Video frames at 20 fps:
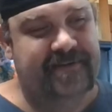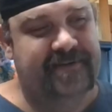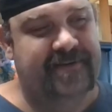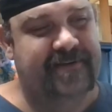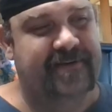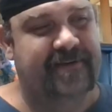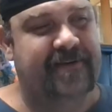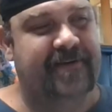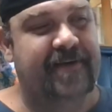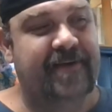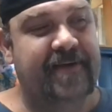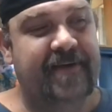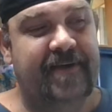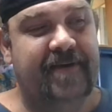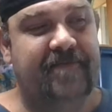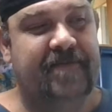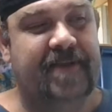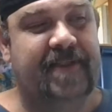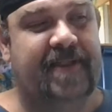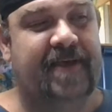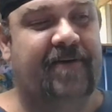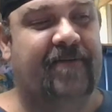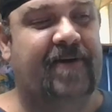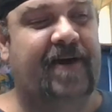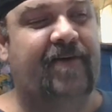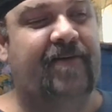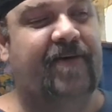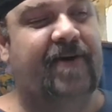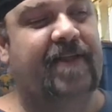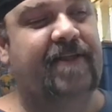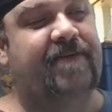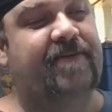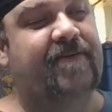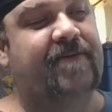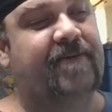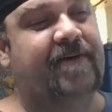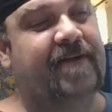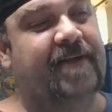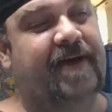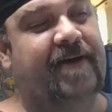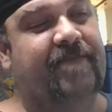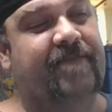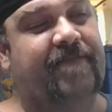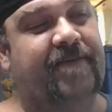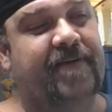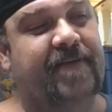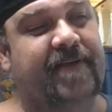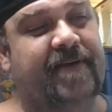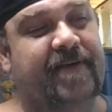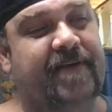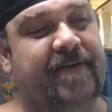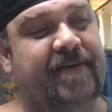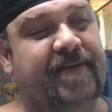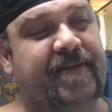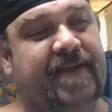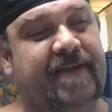So, but then when I read the storyline for the